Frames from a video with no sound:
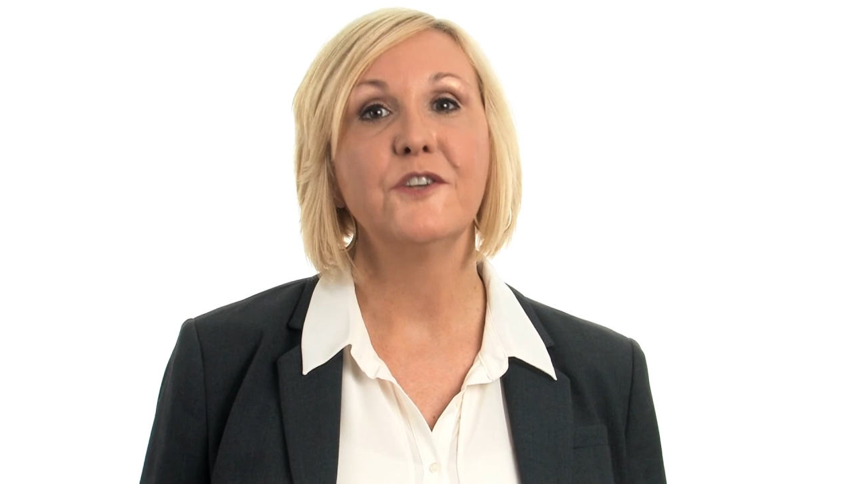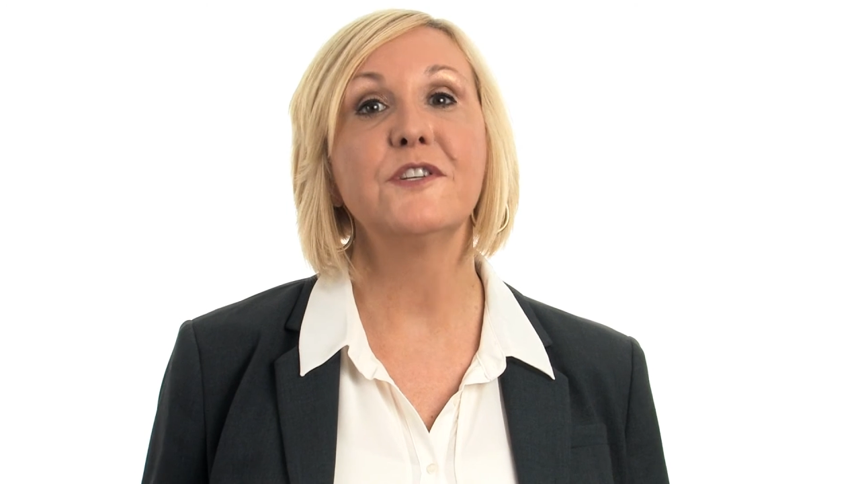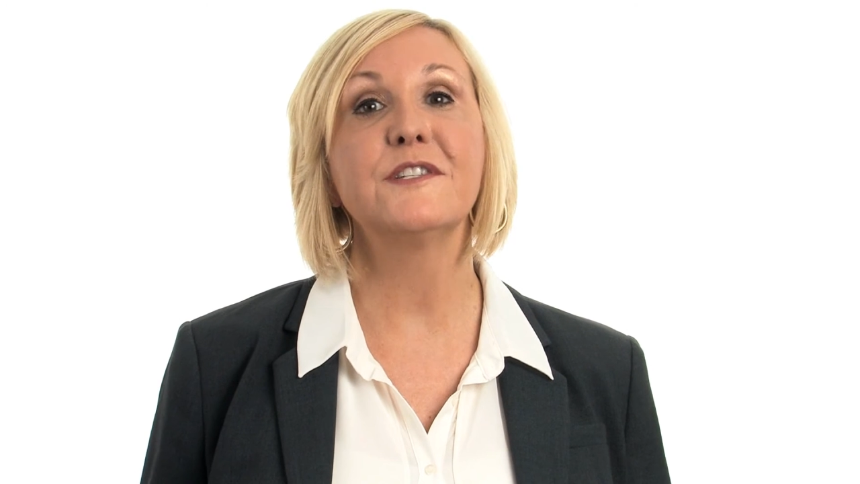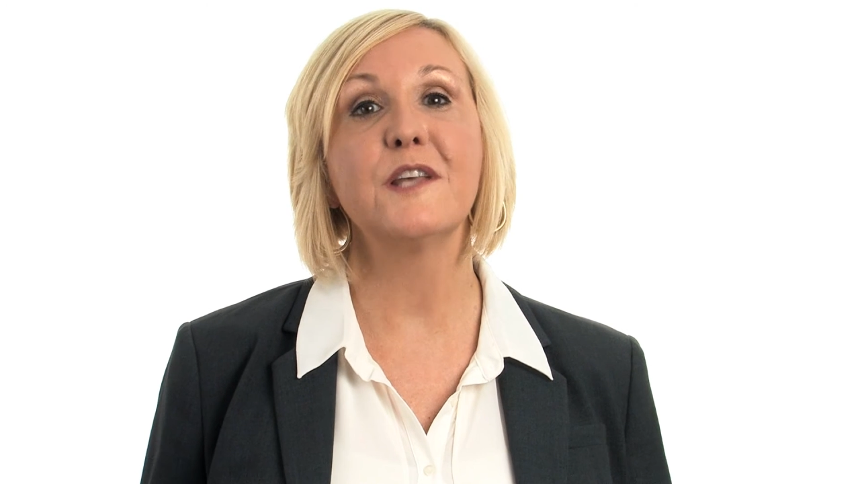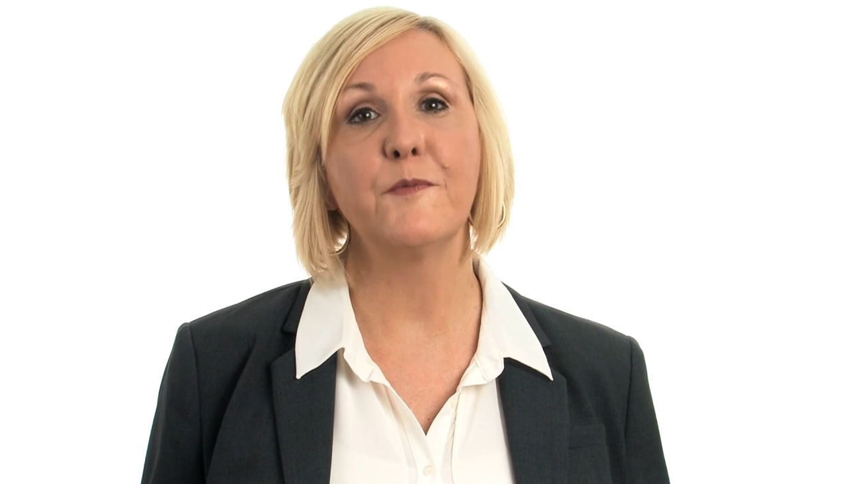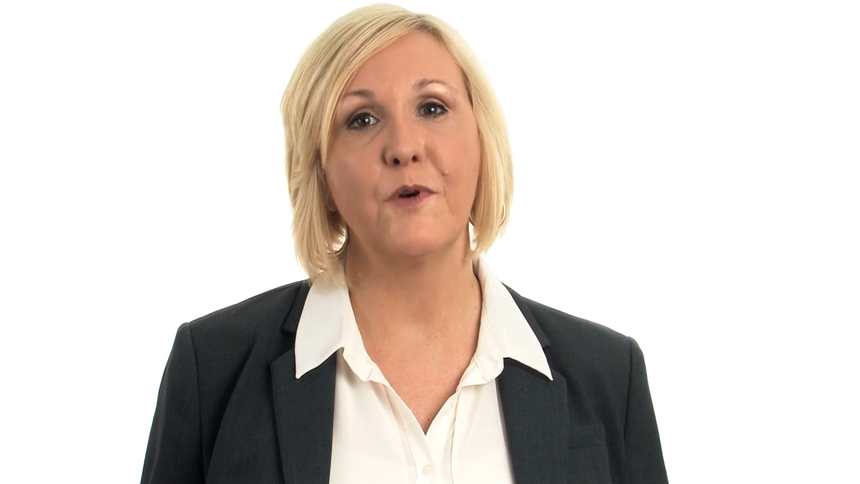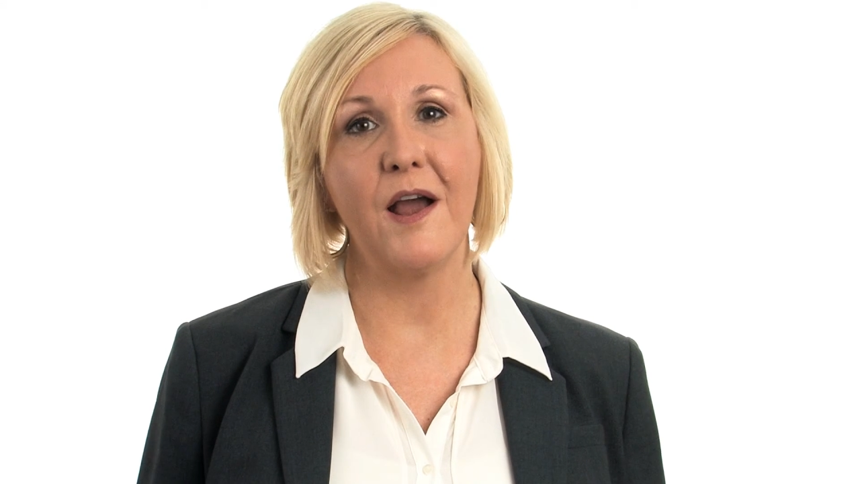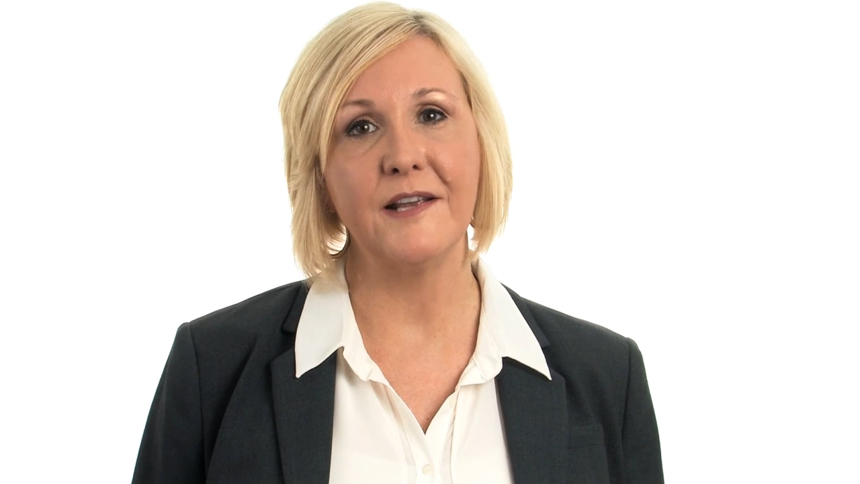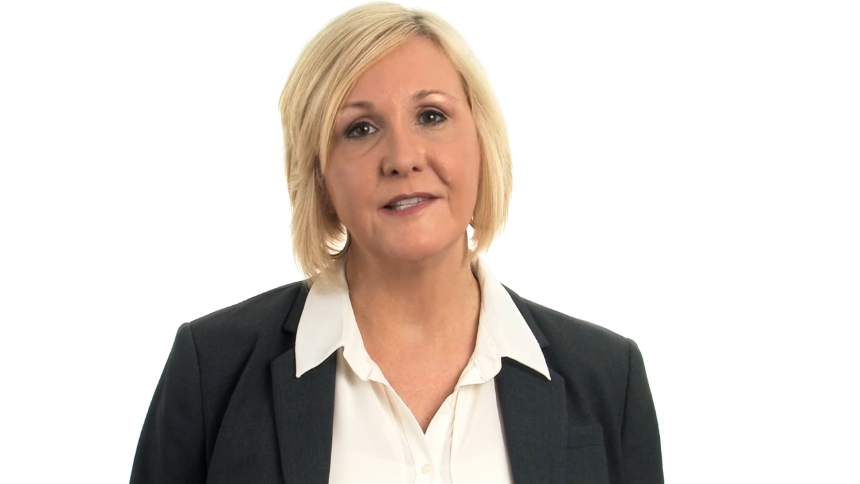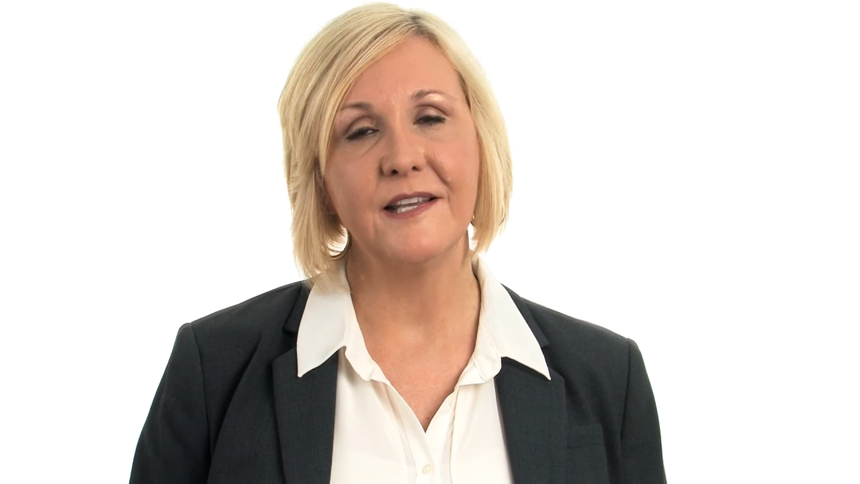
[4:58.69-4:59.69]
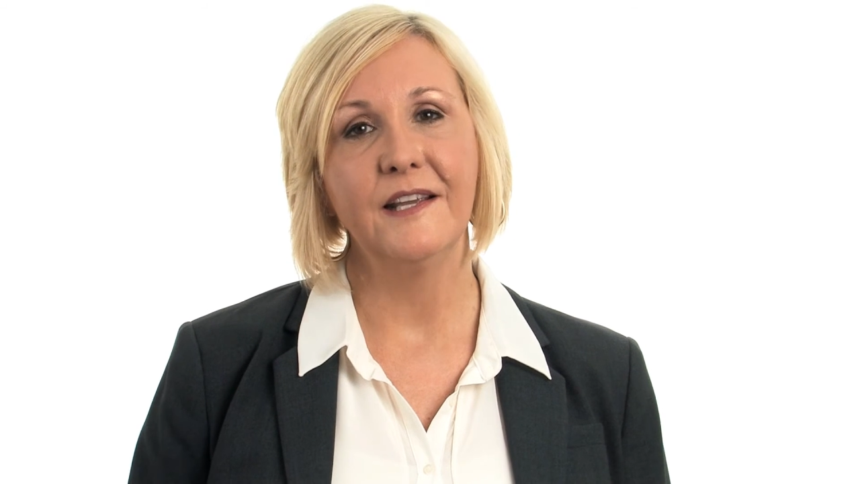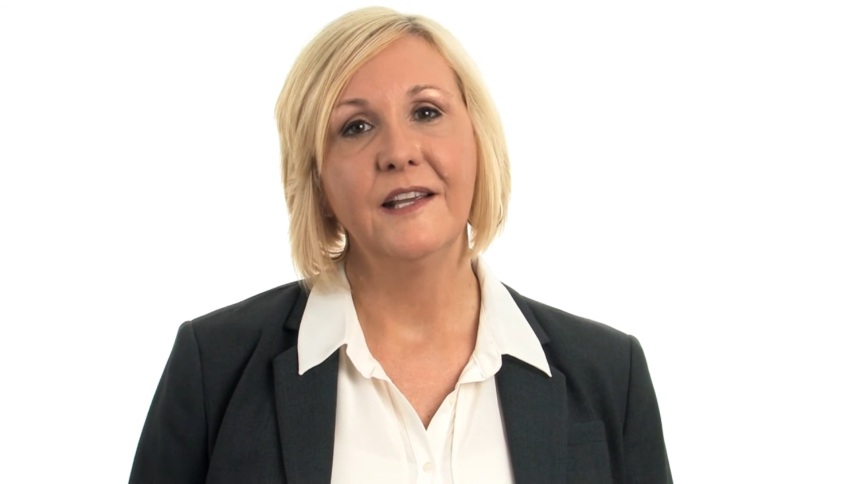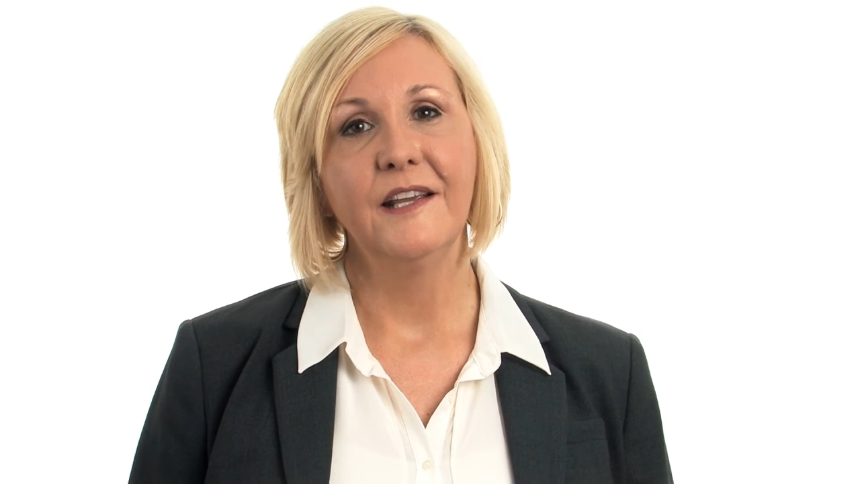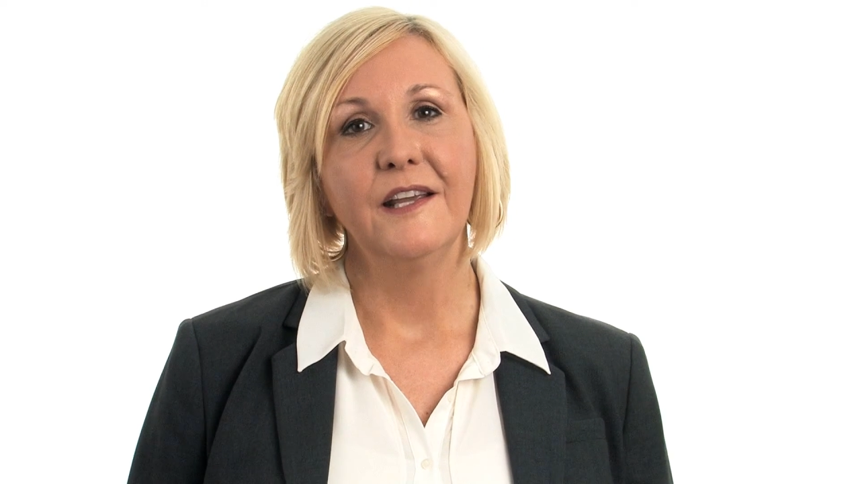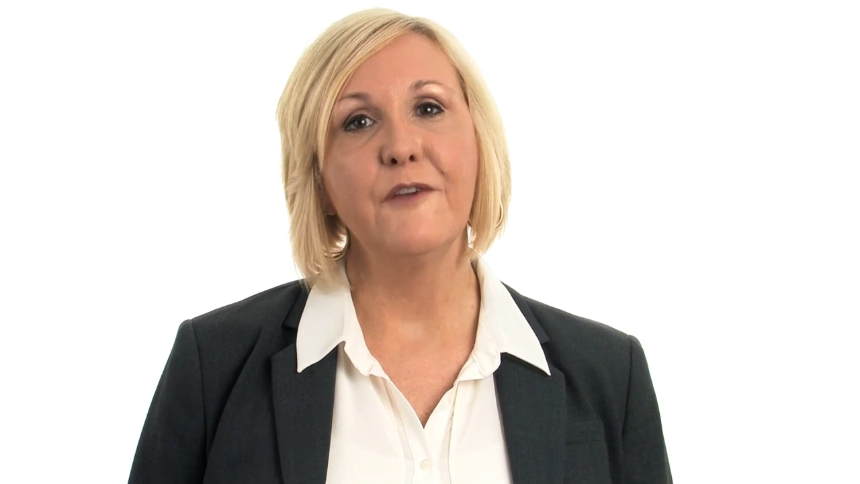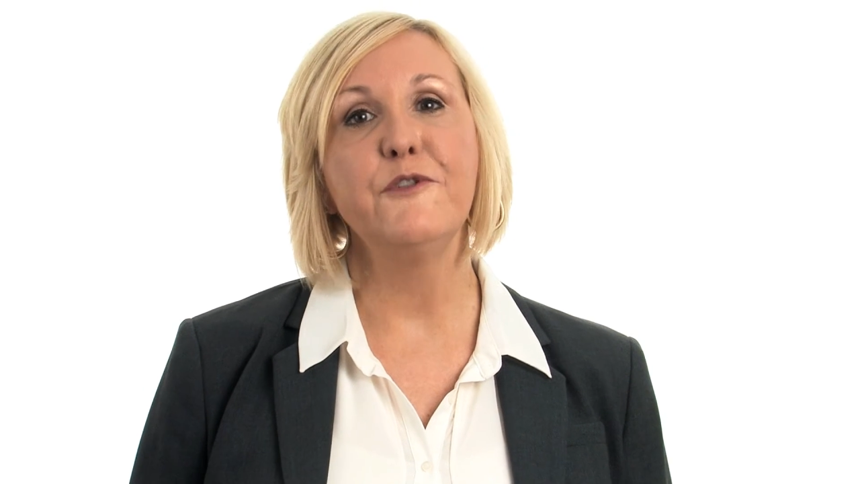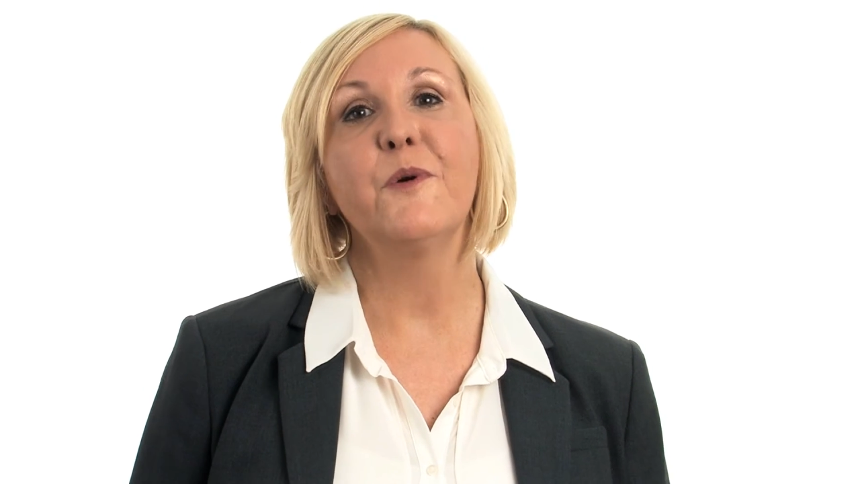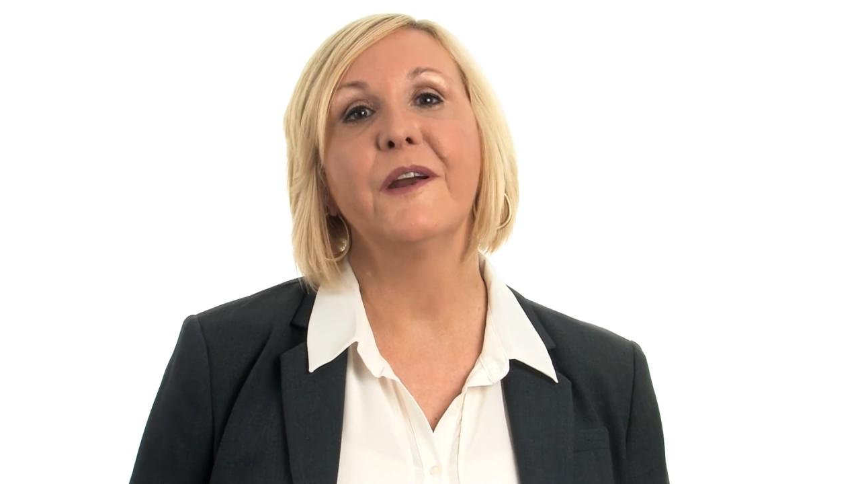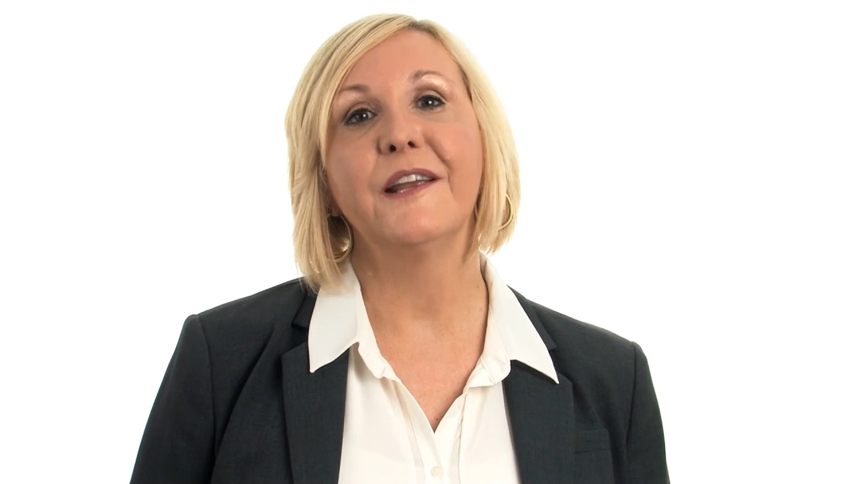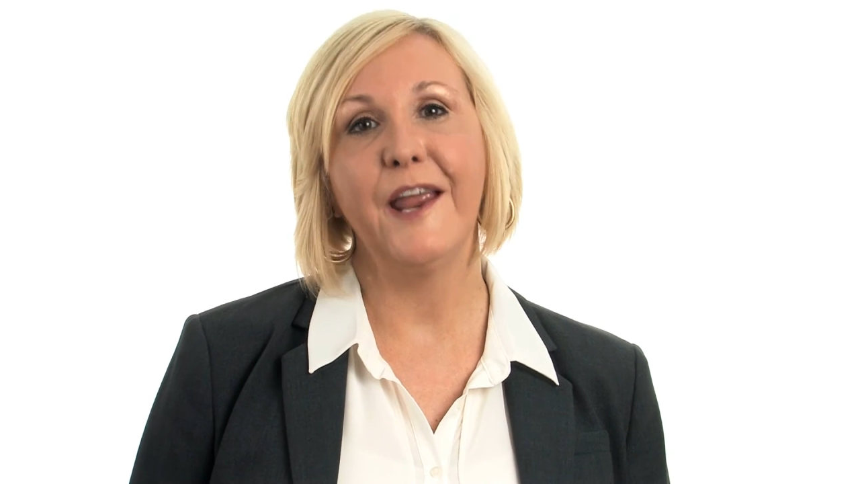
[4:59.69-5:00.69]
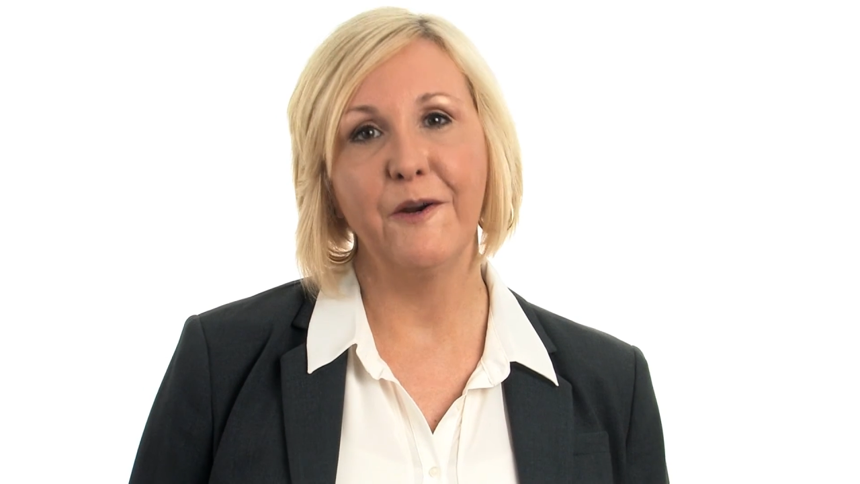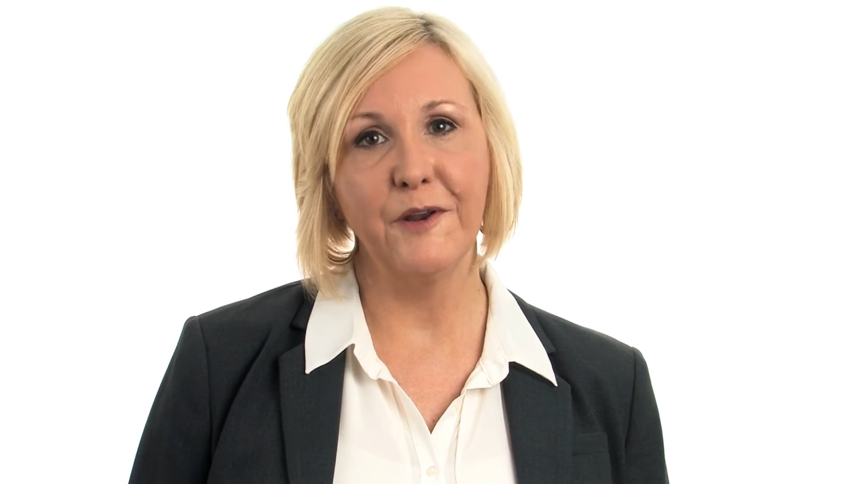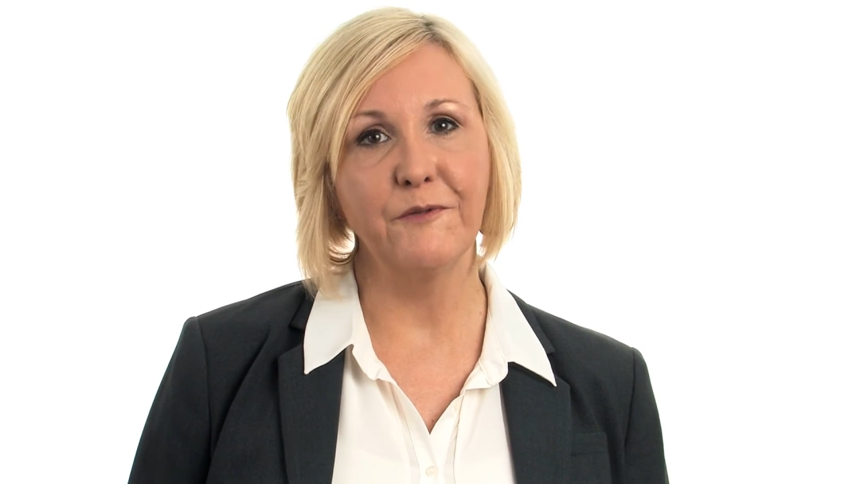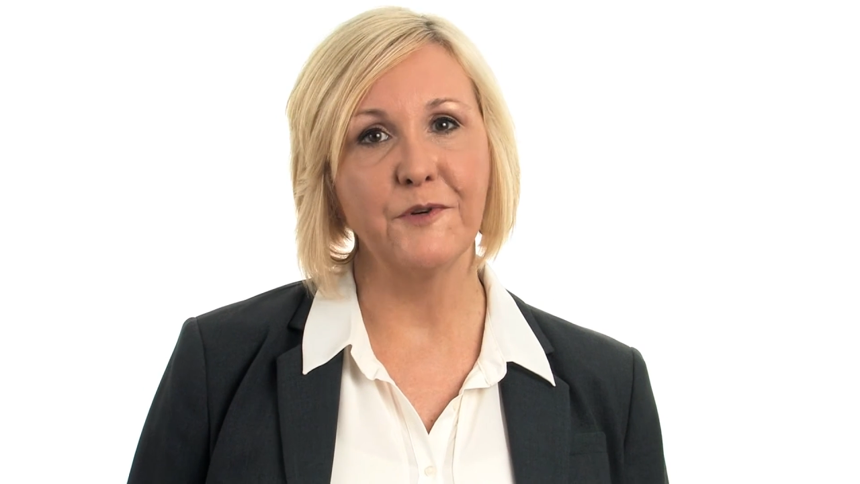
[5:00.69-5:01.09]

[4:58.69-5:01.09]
To summarize, if you are caring